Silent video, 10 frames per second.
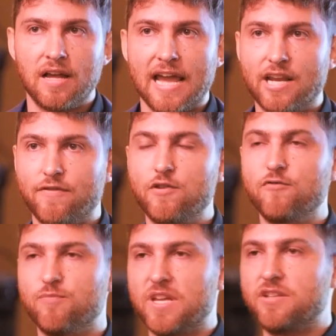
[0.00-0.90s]
And if
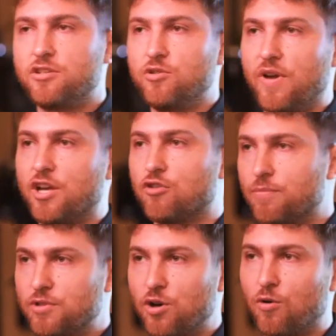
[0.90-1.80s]
you've been to a
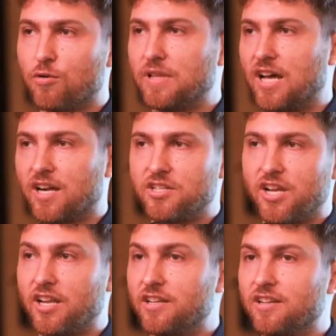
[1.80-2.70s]
crypto or
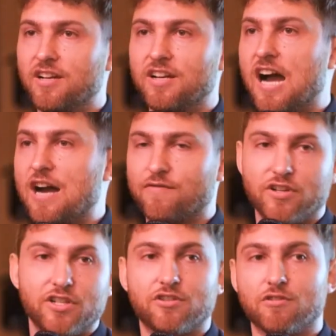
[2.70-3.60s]
blockchain
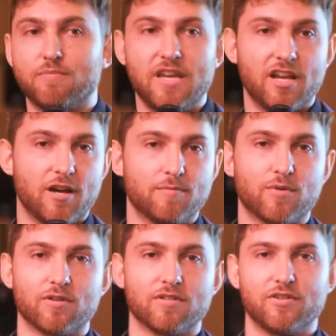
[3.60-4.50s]
conference or meetup
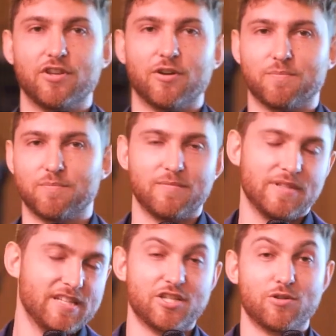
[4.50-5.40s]
or
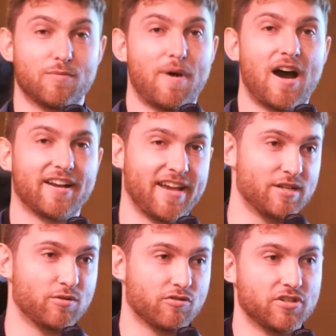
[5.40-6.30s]
listen to a
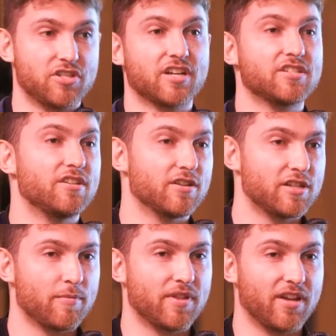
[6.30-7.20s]
podcast with Chris Dixon or
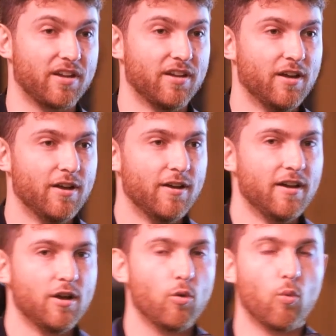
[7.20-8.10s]
something,
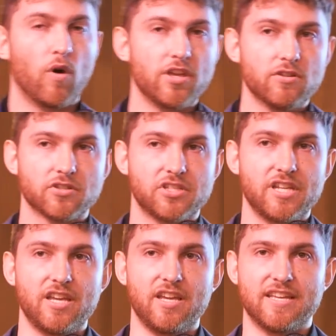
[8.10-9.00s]
what you'll
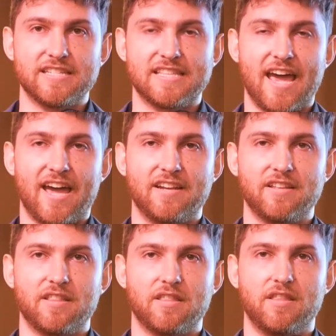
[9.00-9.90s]
see is that
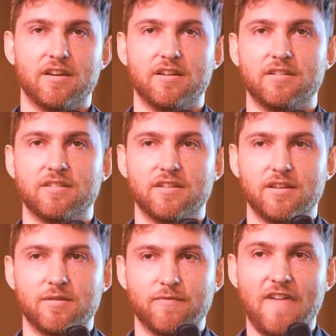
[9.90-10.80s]
the
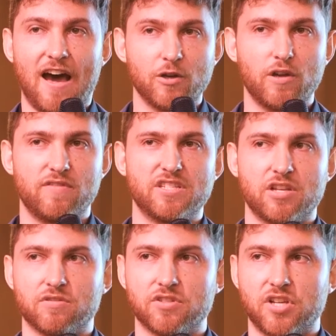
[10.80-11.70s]
value of
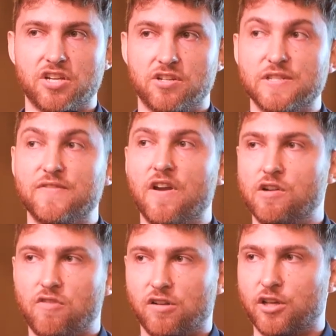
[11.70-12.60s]
decentralization is
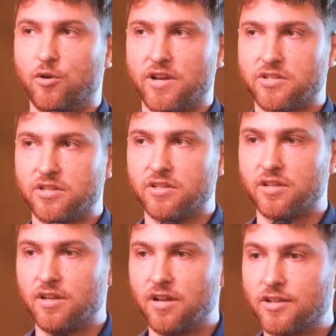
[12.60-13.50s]
very rarely questioned.
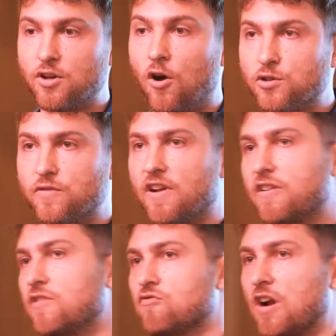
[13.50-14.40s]
It's also
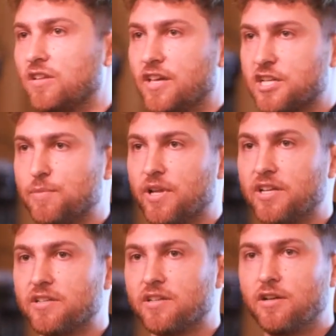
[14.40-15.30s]
very rarely explained.